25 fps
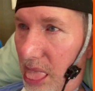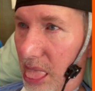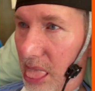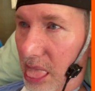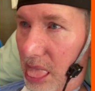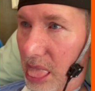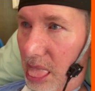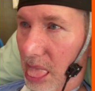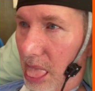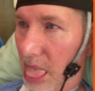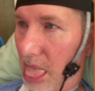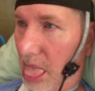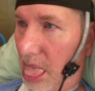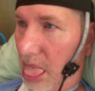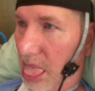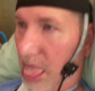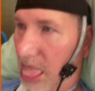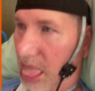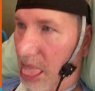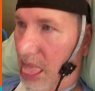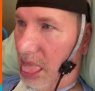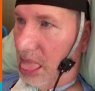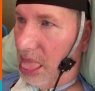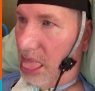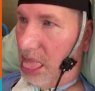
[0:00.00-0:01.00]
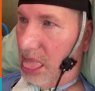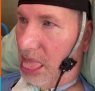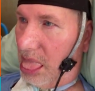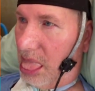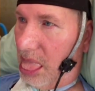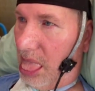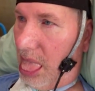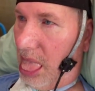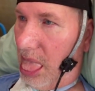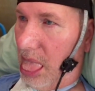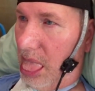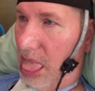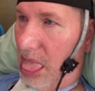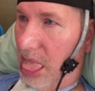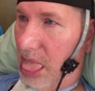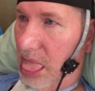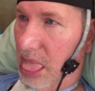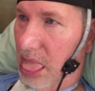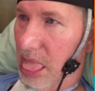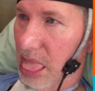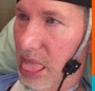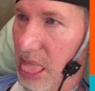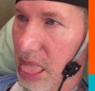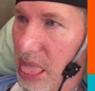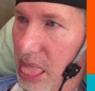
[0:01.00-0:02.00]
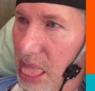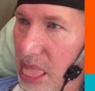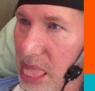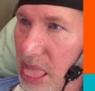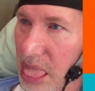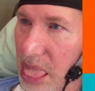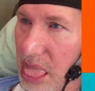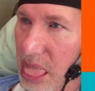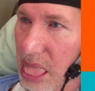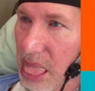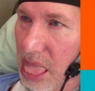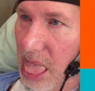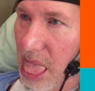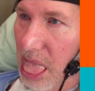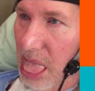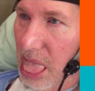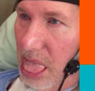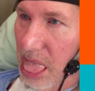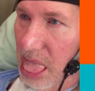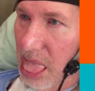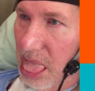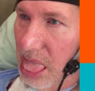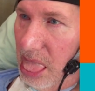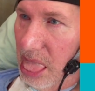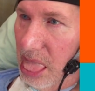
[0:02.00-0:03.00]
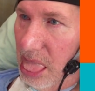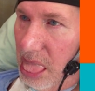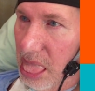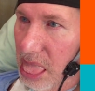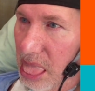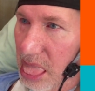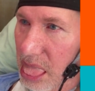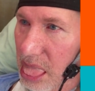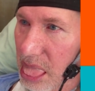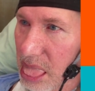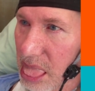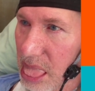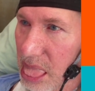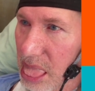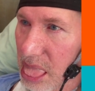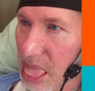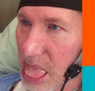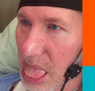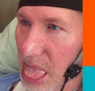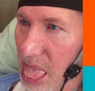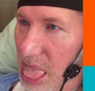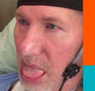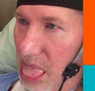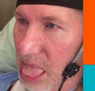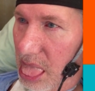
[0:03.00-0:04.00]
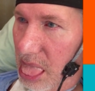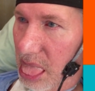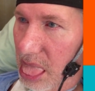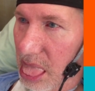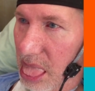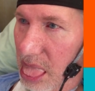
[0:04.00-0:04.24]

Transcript: She'll check, and then she's gonna lean it back. The poor dude's been sitting straight up for a while.